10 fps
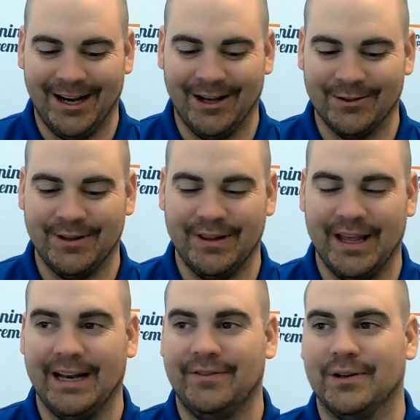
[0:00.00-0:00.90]
other than
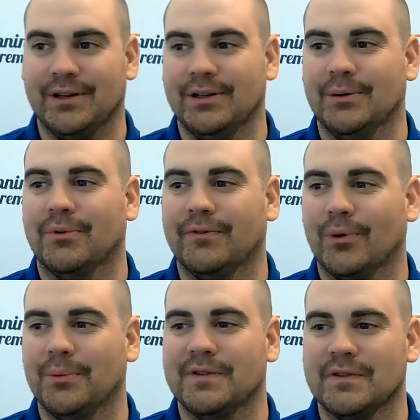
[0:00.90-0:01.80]
that, if you're
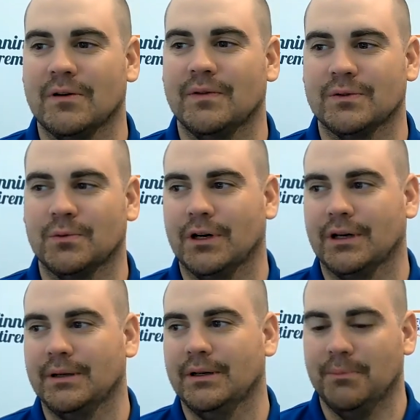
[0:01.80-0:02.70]
performing service work,
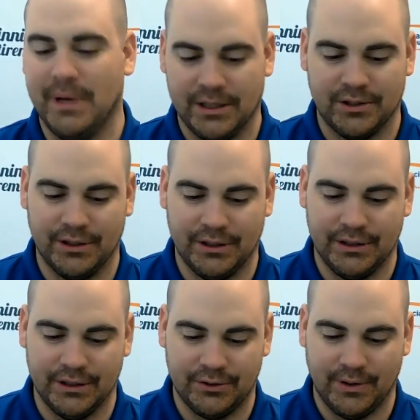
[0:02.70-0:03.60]
make sure you
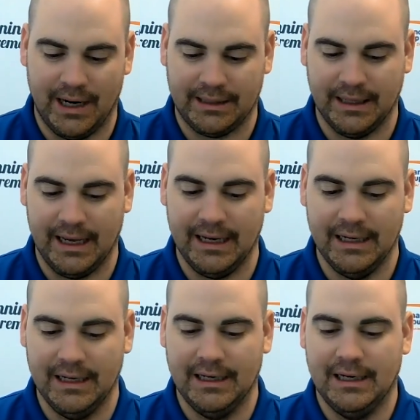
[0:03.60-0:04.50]
track that.
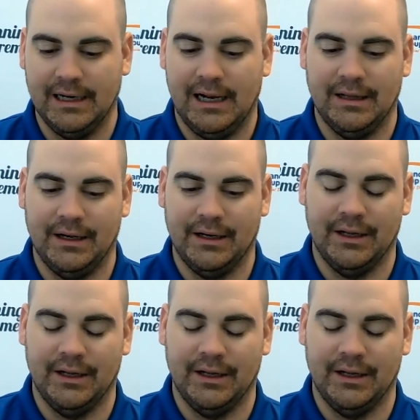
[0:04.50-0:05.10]
And then